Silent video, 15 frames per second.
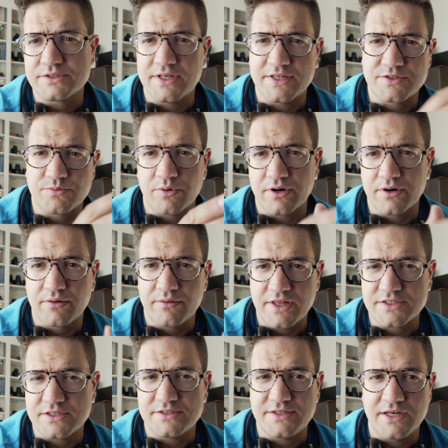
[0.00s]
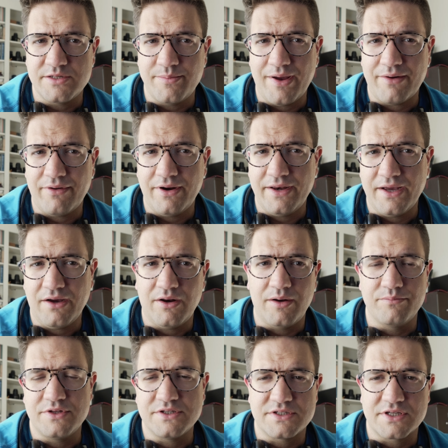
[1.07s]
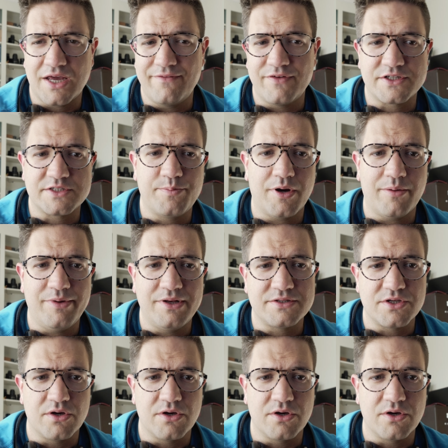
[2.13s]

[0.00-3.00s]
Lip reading: That's the stage I'm at right now, and this is kind of an experiment.